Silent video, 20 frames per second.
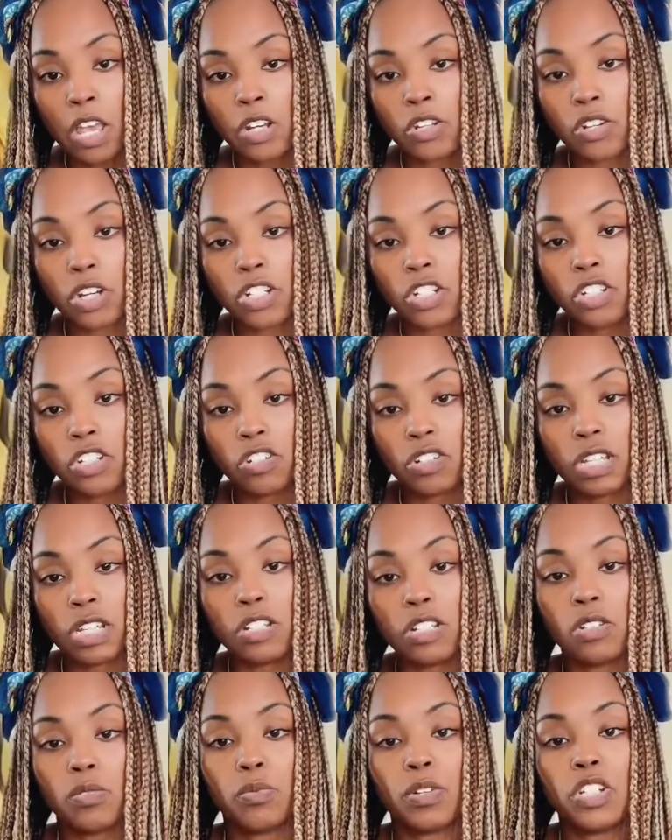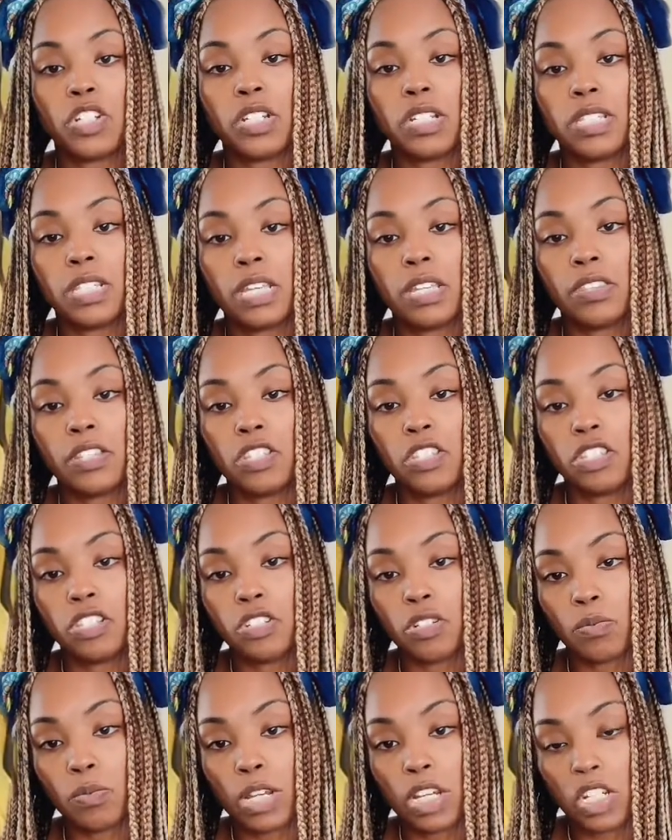Trusting your intuitions in the
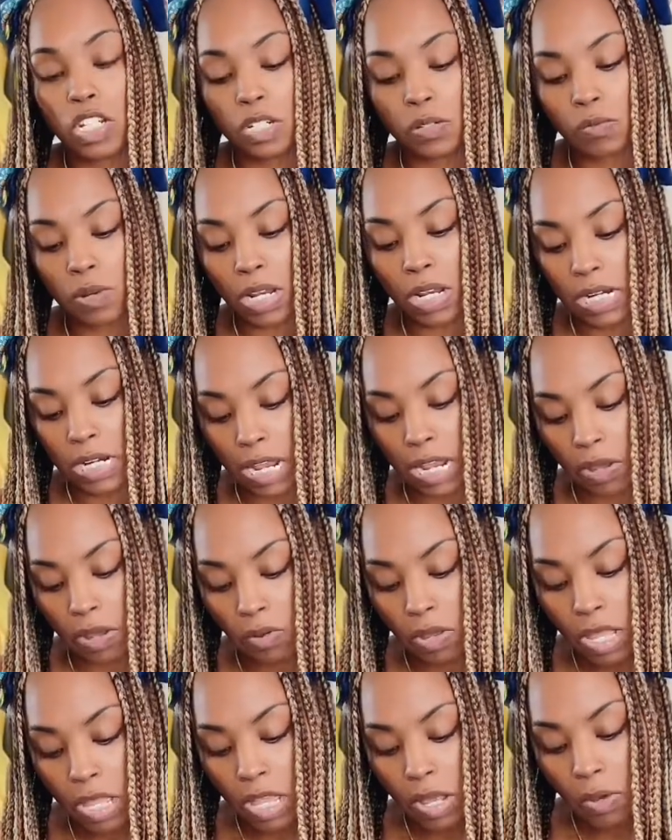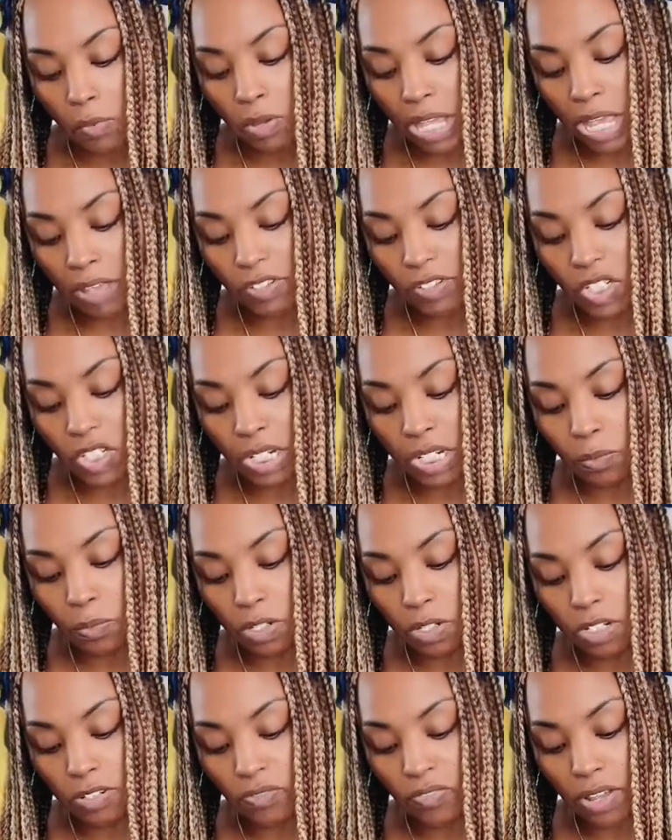situation right now. We have
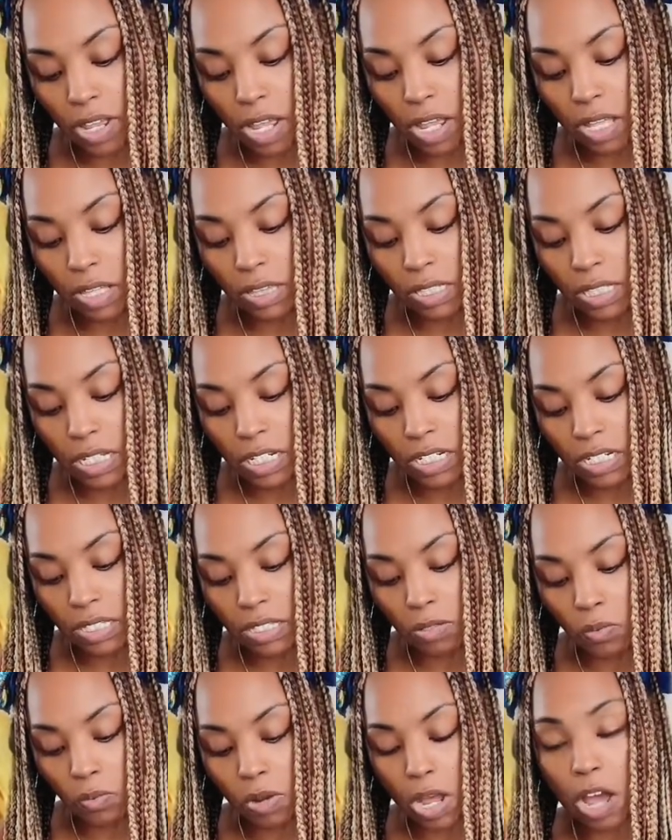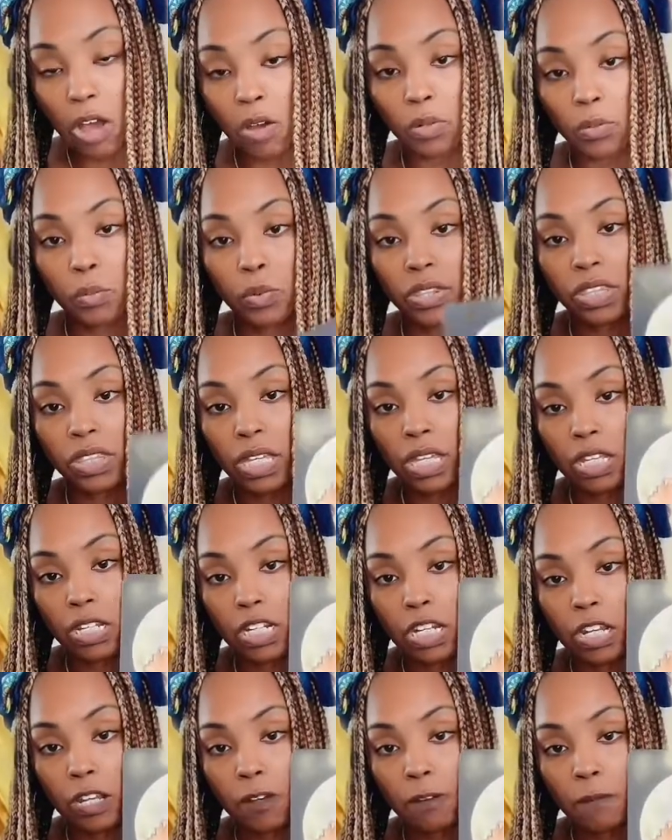Shiva, unleash the wild
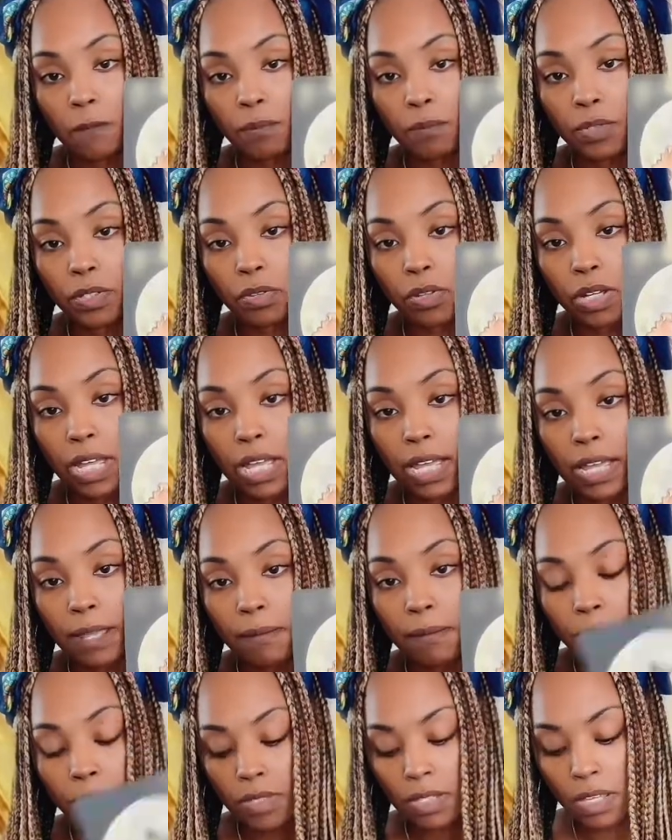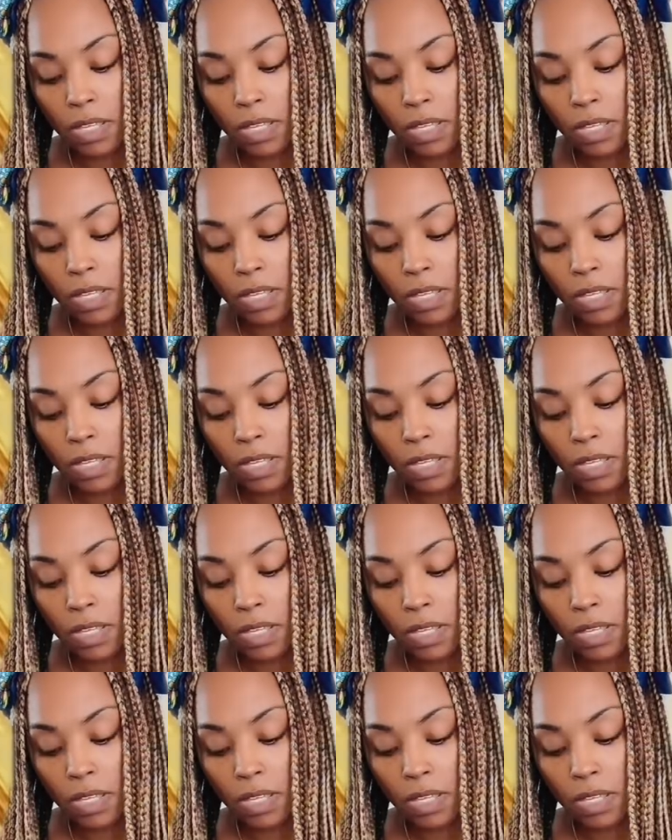within you, okay?